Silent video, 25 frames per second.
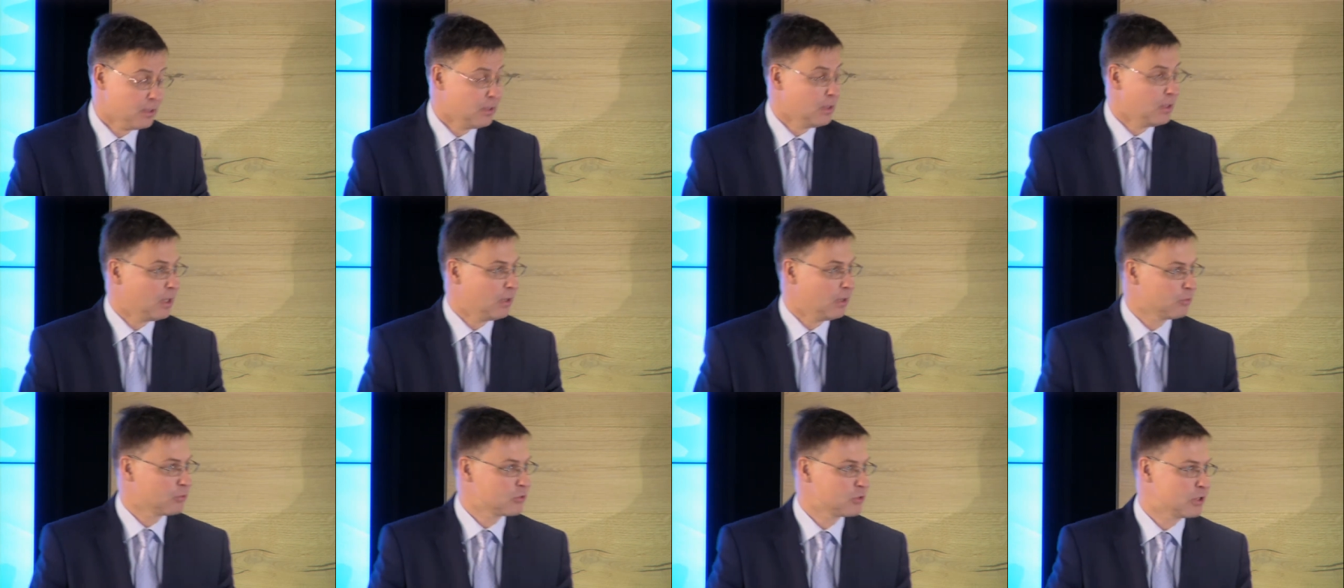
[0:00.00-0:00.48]

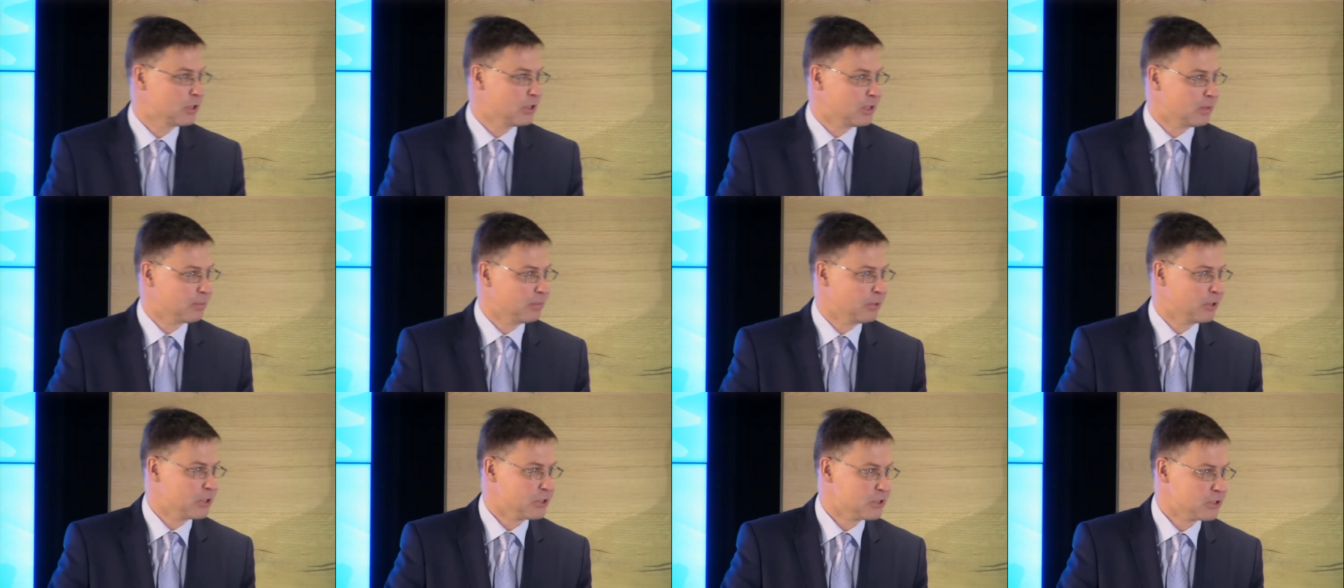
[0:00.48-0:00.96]
I will start
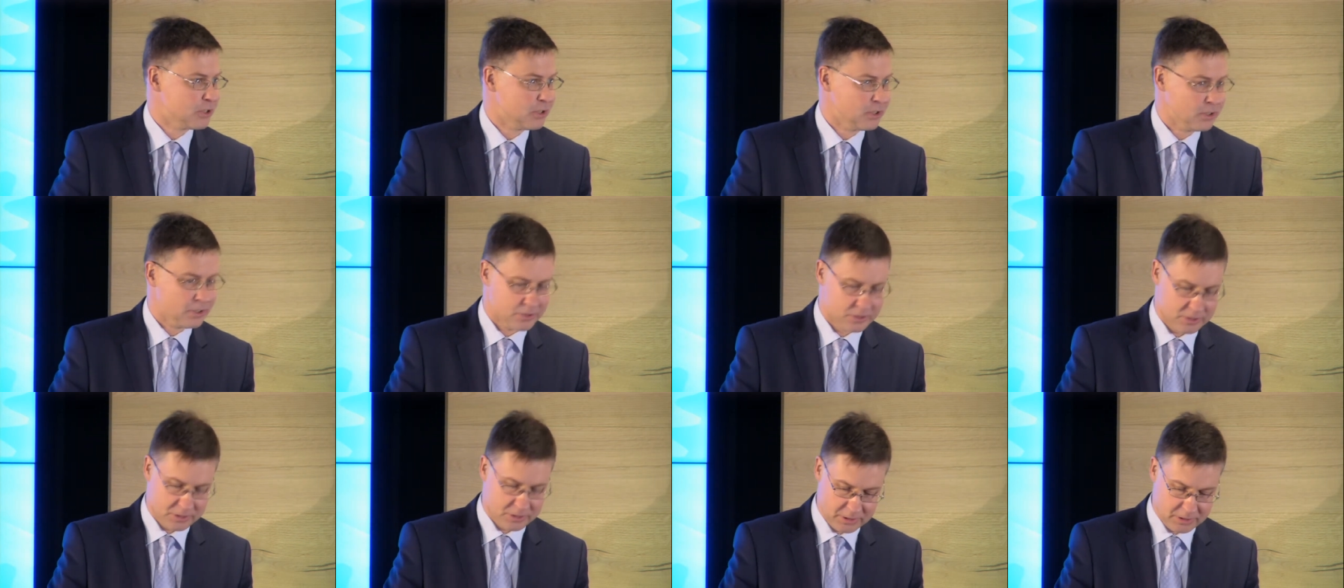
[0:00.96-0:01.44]
by saying
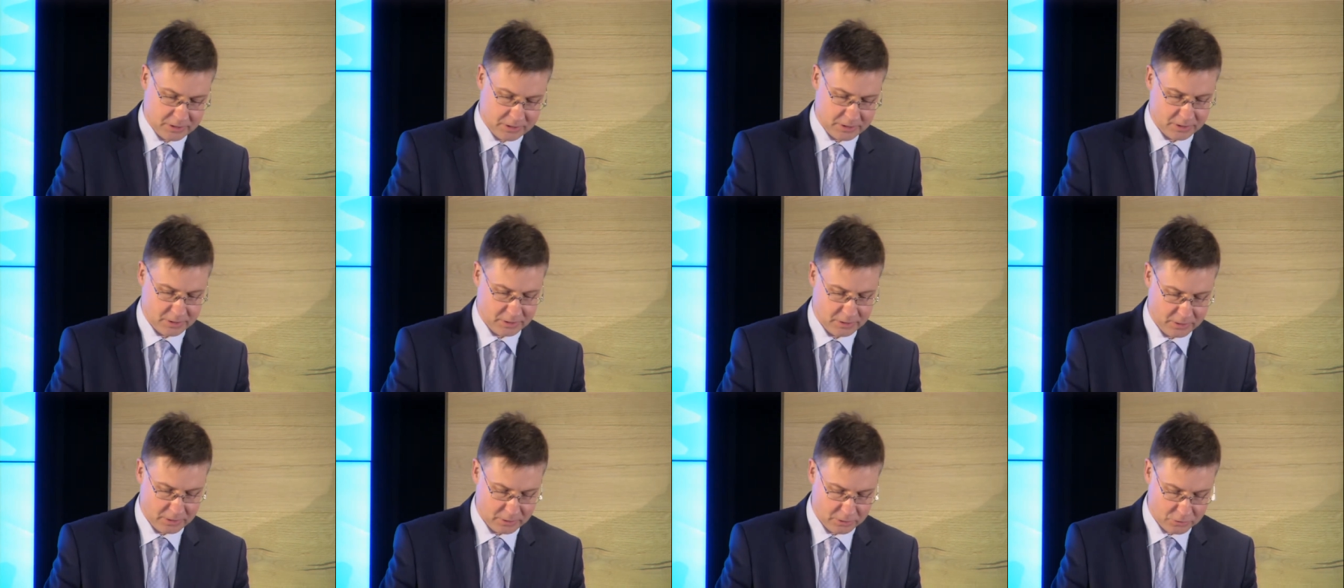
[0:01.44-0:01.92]
that uh,